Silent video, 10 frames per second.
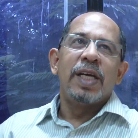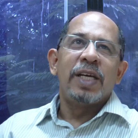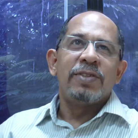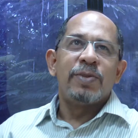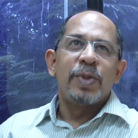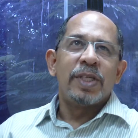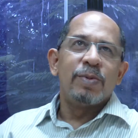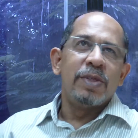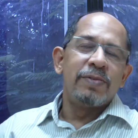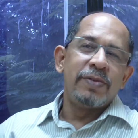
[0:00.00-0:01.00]
I spent
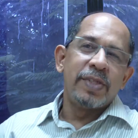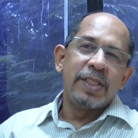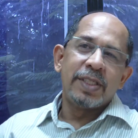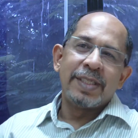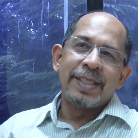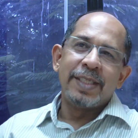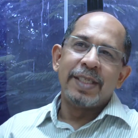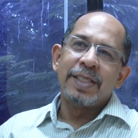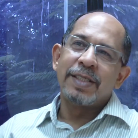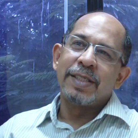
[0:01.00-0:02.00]
about 15, 16
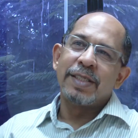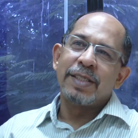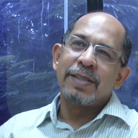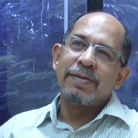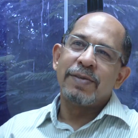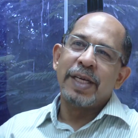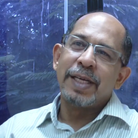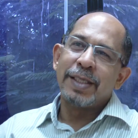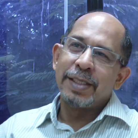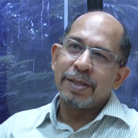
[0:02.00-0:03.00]
years in
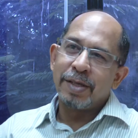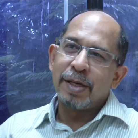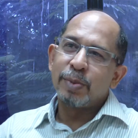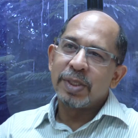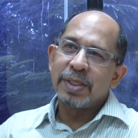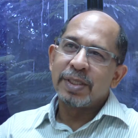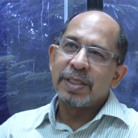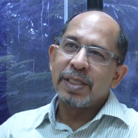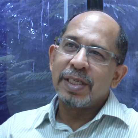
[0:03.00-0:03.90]
finance and commerce,